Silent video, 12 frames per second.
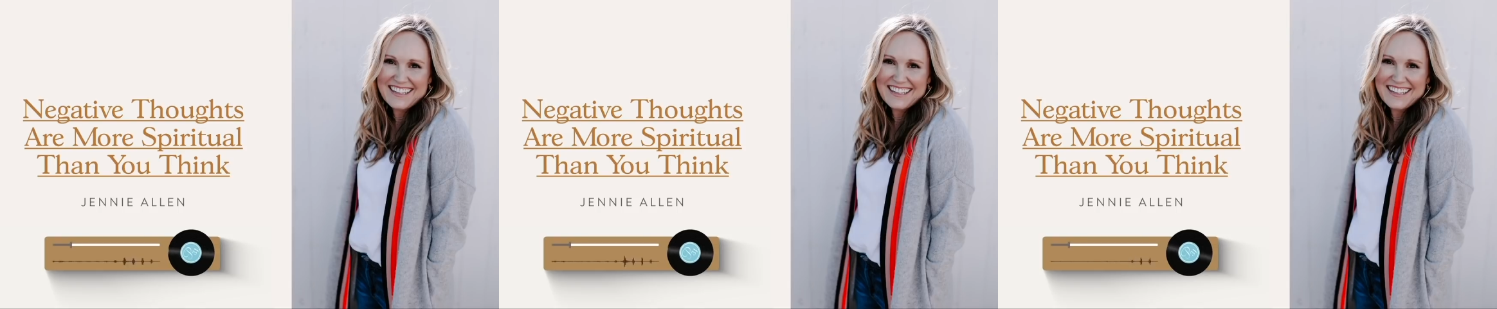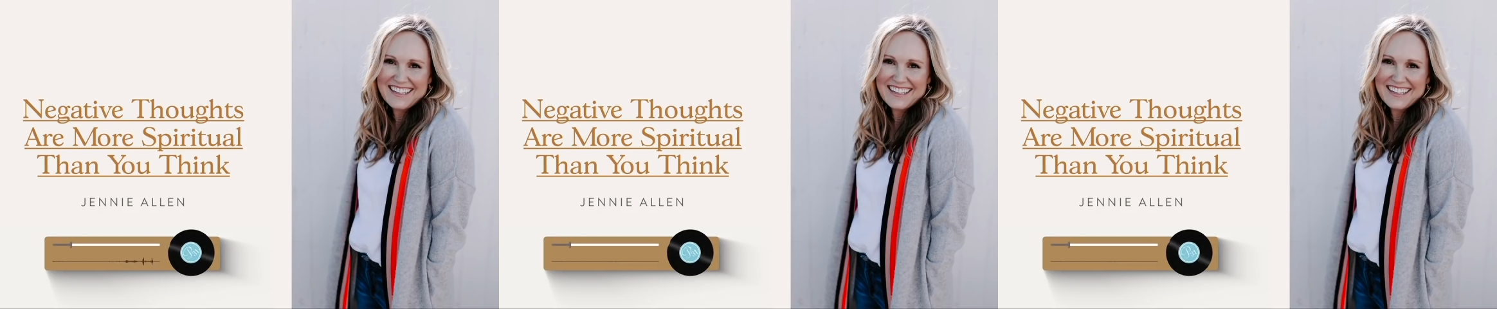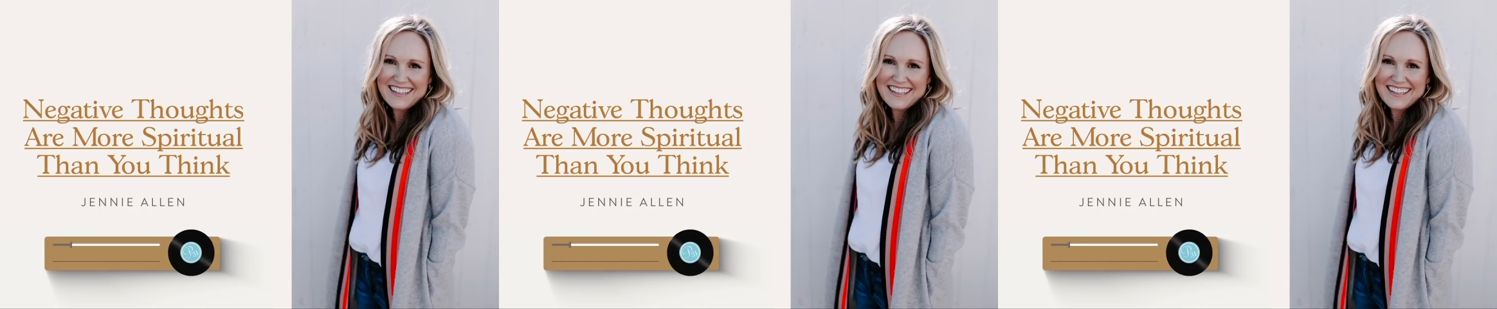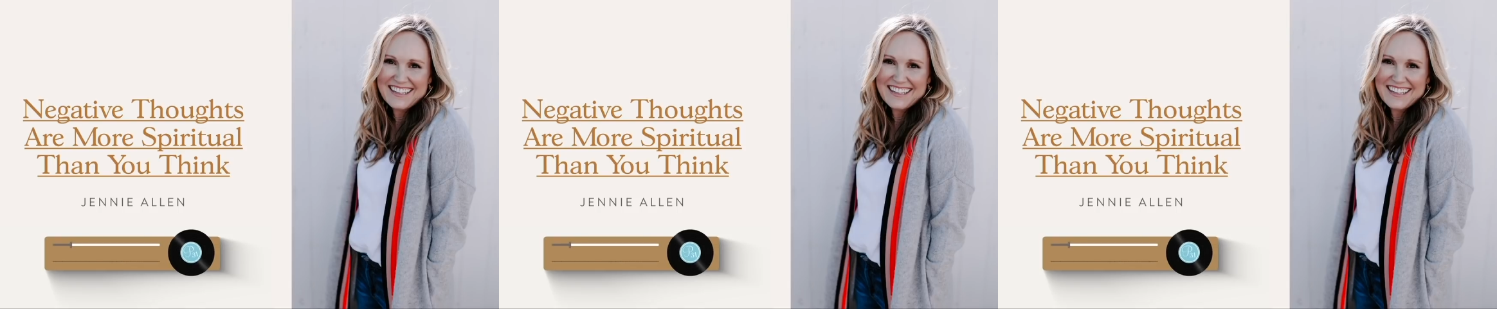
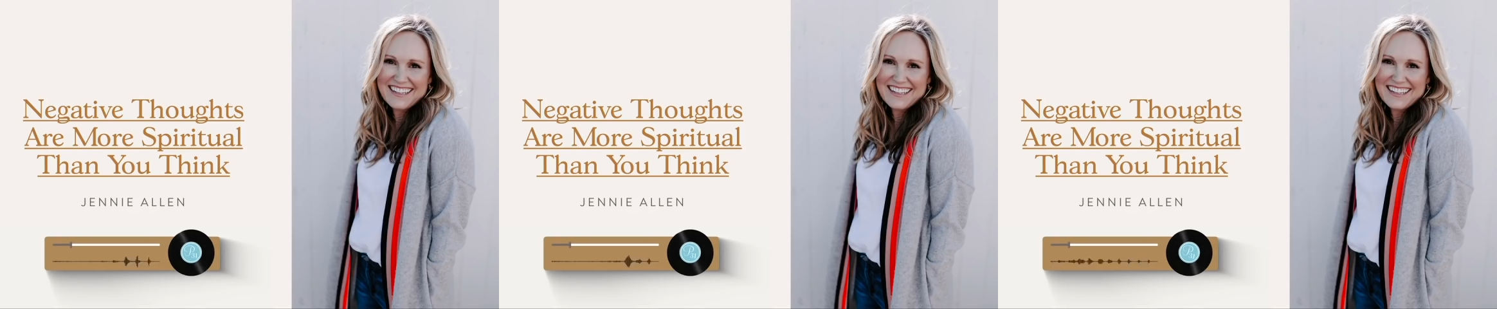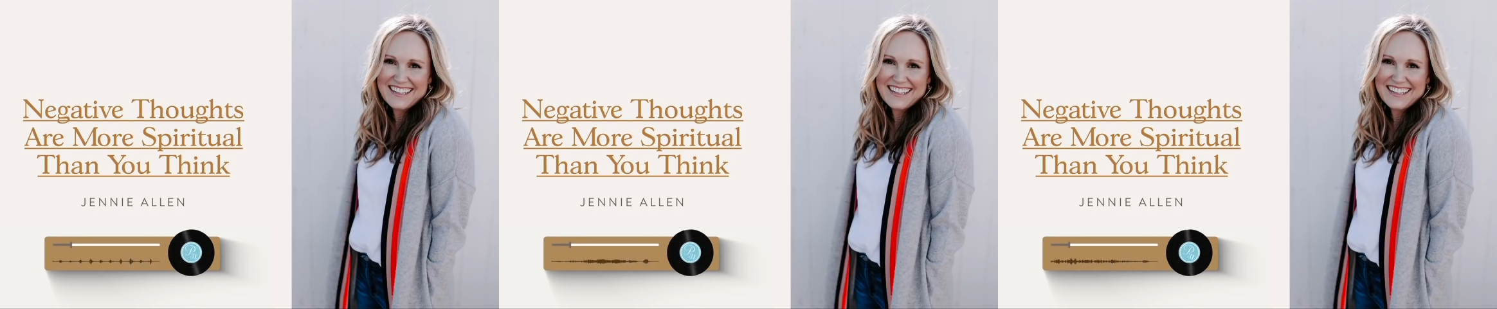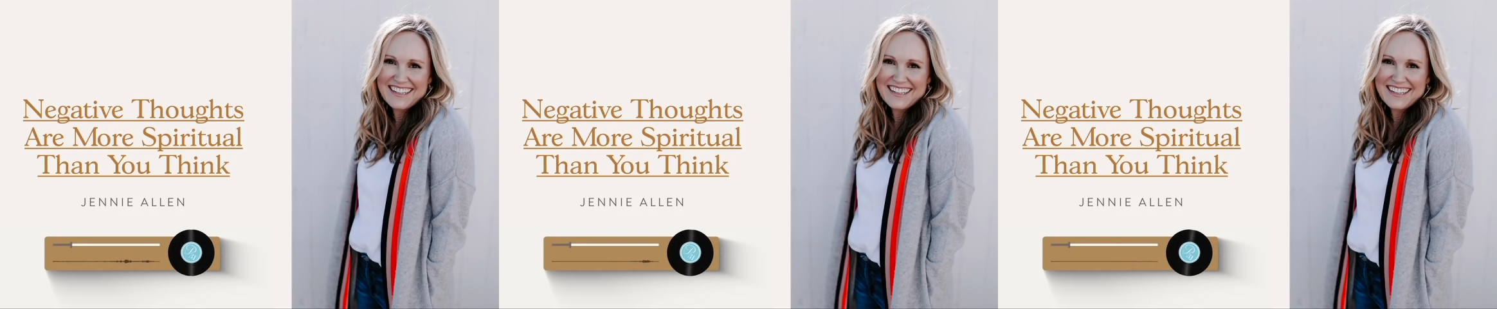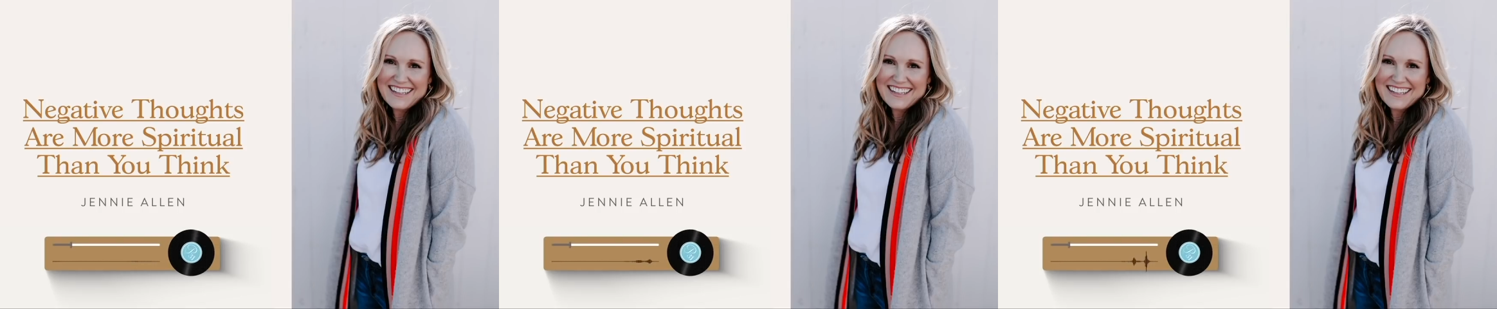
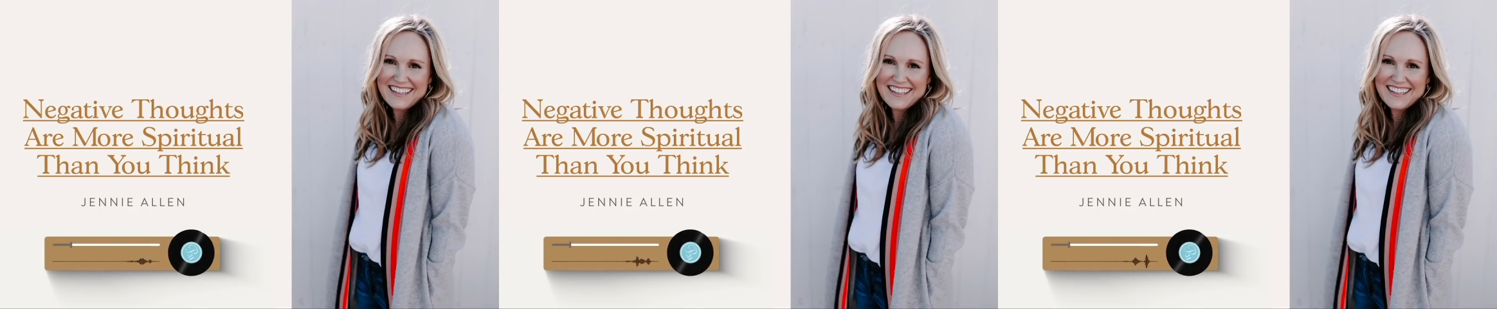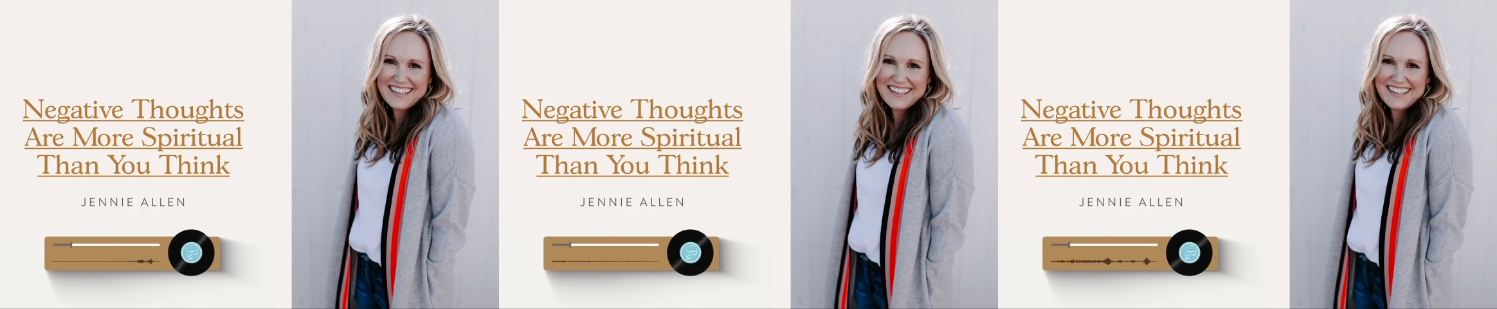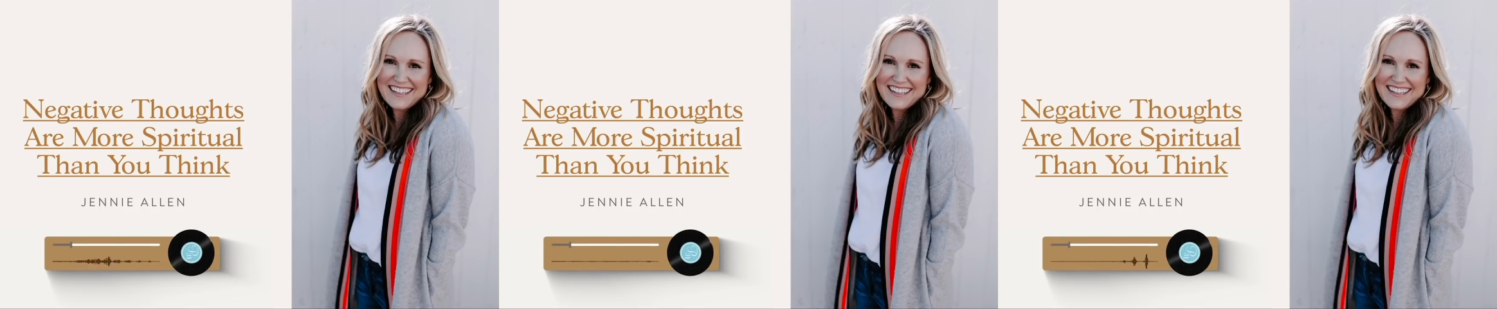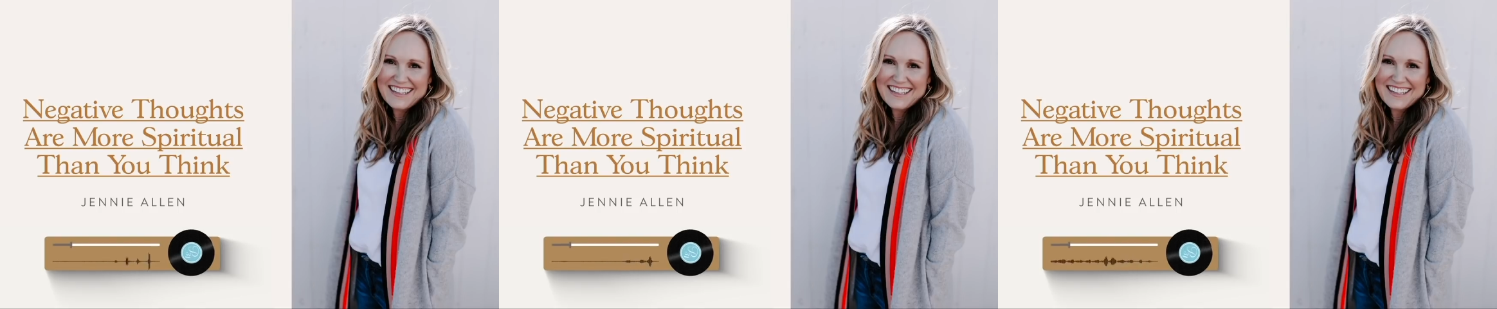
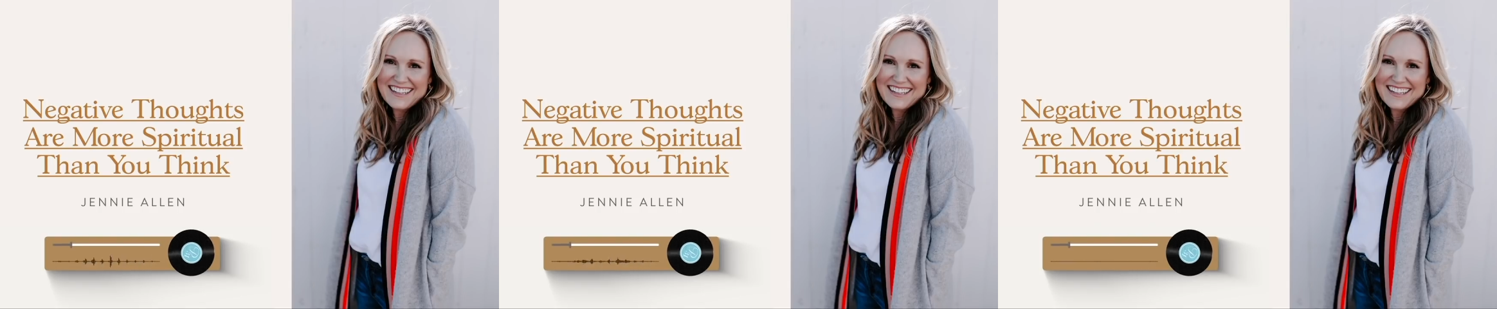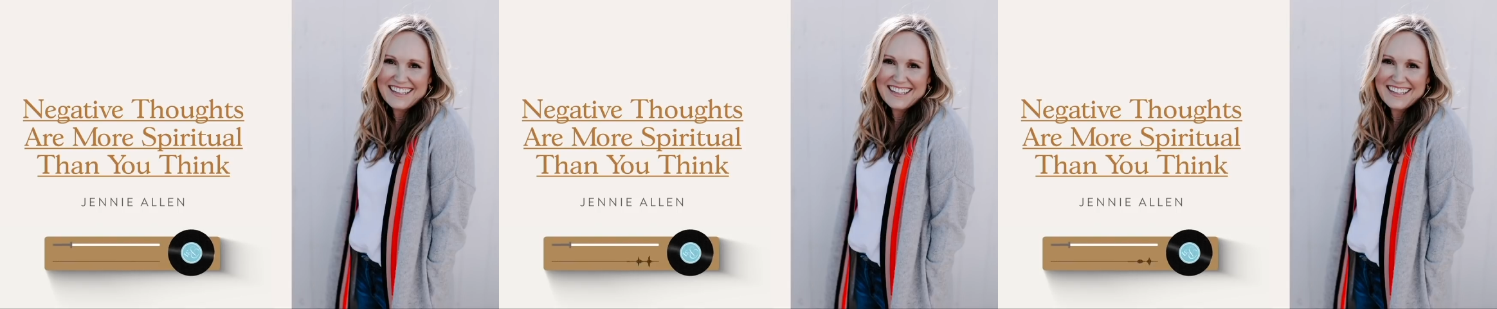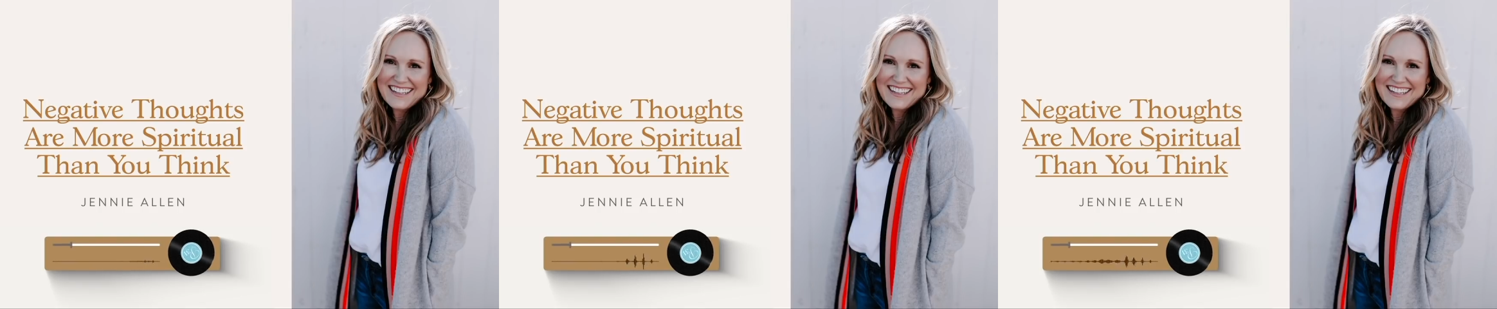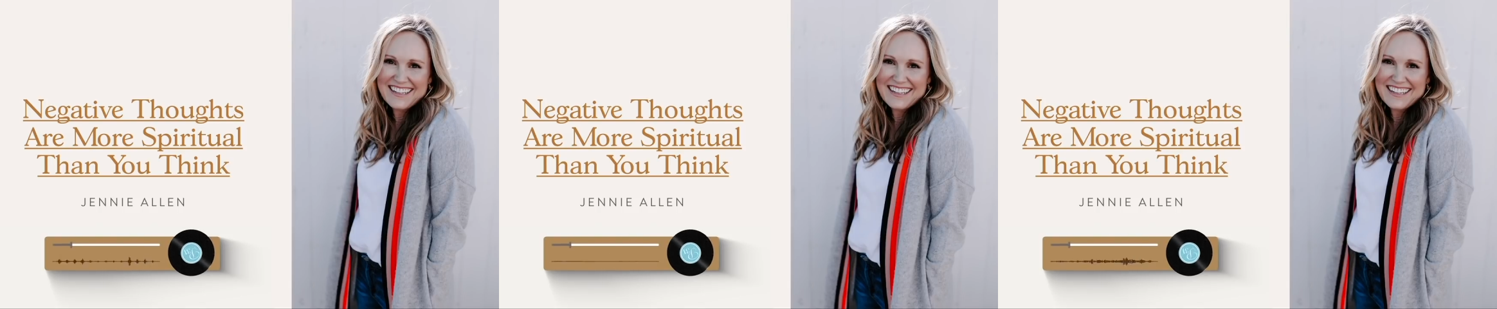
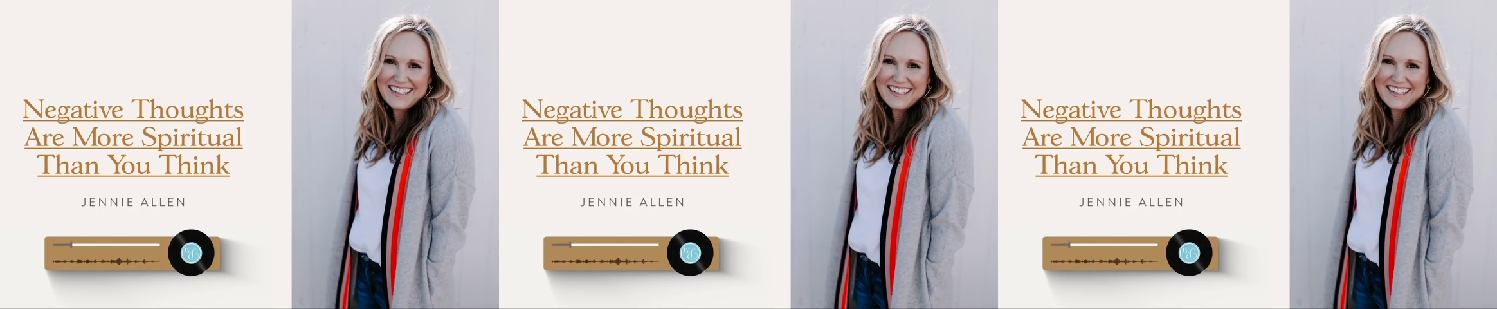(no lip movement)